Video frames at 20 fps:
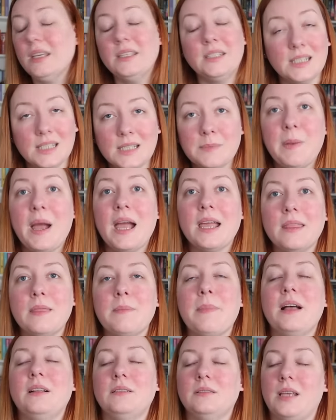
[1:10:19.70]
Despite
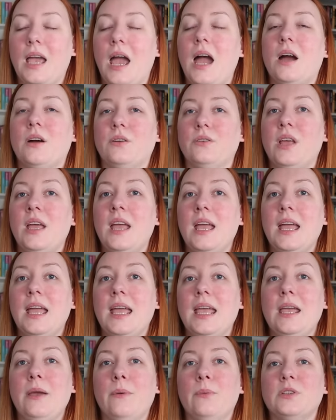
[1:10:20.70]
the meltdown,
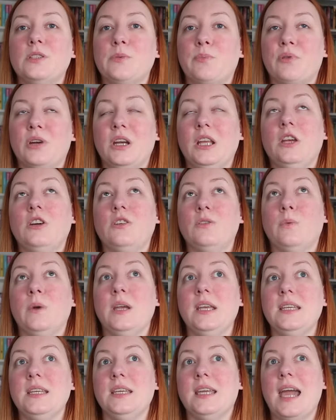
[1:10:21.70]
it was a pretty good
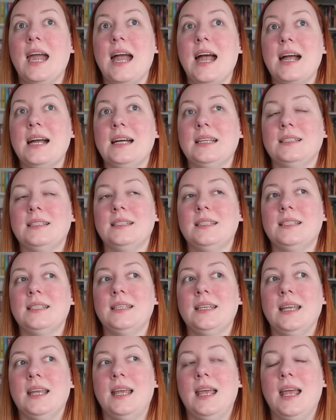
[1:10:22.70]
week and
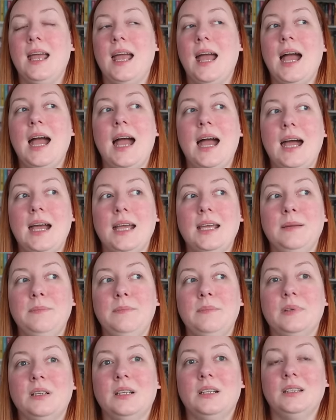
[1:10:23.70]

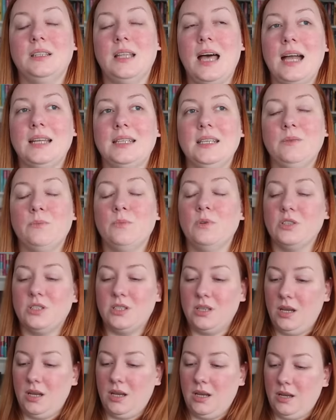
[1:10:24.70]
I'm glad it
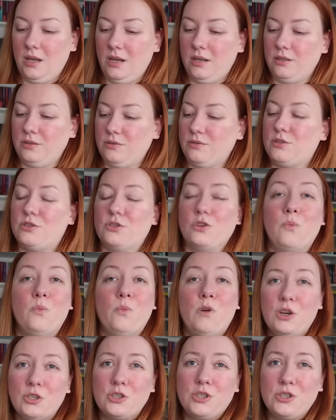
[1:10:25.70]
was a
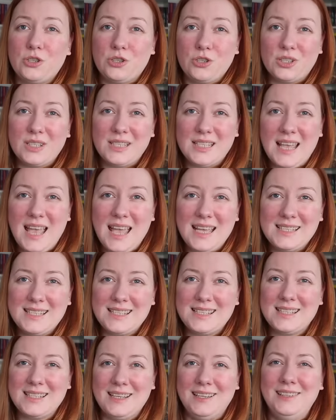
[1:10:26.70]
somewhat success.